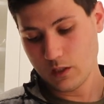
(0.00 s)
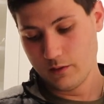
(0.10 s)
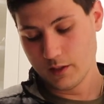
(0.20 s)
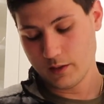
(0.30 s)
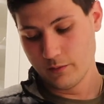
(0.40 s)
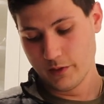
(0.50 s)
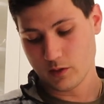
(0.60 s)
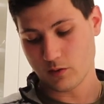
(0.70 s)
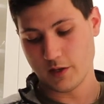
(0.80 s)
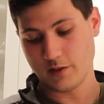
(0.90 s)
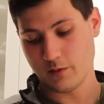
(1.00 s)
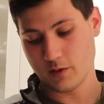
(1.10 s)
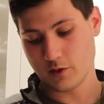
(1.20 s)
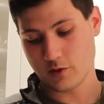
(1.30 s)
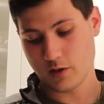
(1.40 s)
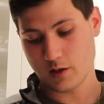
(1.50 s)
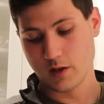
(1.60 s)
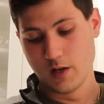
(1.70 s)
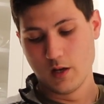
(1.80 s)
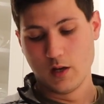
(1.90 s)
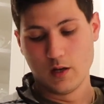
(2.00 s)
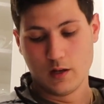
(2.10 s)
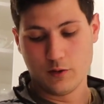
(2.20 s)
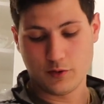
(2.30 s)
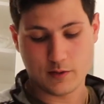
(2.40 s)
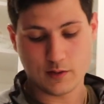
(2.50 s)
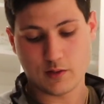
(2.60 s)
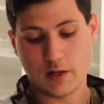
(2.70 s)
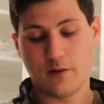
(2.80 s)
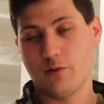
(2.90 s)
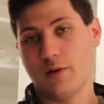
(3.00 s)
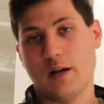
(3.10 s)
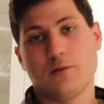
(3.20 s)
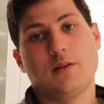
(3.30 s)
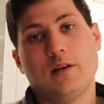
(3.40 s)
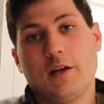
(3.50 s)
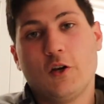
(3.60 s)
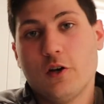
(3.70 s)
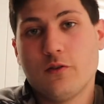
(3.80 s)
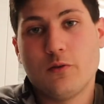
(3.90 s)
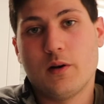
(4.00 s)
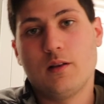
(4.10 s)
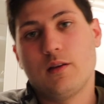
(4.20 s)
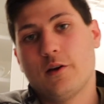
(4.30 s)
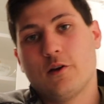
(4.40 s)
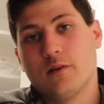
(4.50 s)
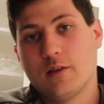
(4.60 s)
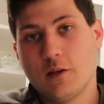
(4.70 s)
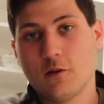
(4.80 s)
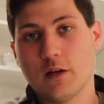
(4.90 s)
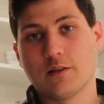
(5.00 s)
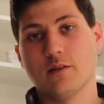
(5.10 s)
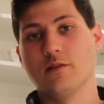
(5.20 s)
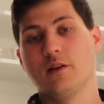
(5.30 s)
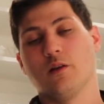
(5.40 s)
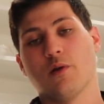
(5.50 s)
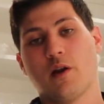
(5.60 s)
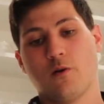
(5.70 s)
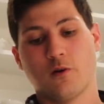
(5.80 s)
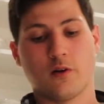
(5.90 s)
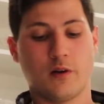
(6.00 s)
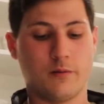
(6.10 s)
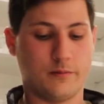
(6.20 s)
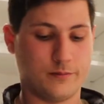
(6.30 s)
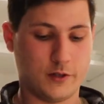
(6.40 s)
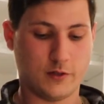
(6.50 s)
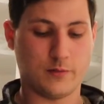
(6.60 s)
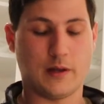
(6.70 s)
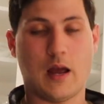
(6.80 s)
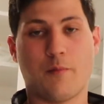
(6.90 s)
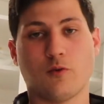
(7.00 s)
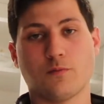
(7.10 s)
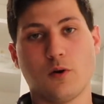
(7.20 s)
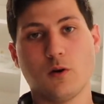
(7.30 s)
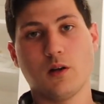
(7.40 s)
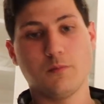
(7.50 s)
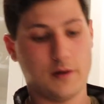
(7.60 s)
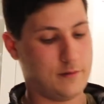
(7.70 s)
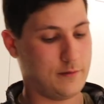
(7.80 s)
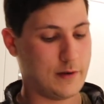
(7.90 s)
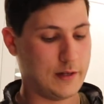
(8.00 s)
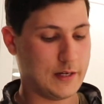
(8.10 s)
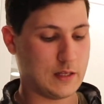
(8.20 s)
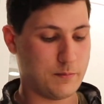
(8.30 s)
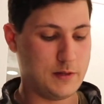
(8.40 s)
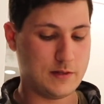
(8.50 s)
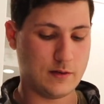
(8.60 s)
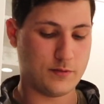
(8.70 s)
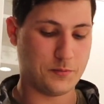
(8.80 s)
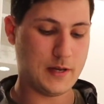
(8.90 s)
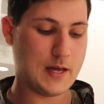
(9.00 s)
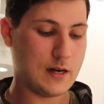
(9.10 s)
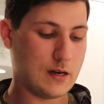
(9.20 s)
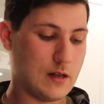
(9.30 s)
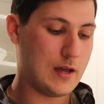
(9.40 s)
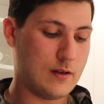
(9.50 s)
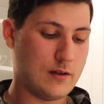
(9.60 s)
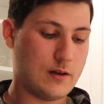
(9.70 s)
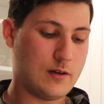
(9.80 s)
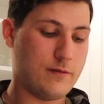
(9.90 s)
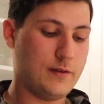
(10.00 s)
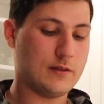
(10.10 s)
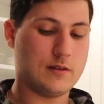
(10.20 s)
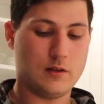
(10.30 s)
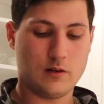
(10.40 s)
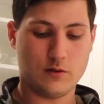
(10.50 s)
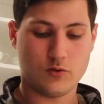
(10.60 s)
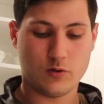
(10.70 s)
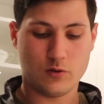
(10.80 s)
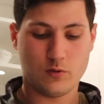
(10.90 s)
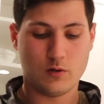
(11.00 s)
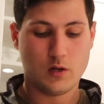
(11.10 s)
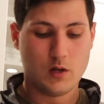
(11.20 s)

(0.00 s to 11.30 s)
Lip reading: Nothing real crazy with this truck. I was just excited to announce it, and I couldn't do anything. I couldn't take you guys to the dealer when I ordered it because my camera was broken, but finally got the piece in from Canon and fixed it. So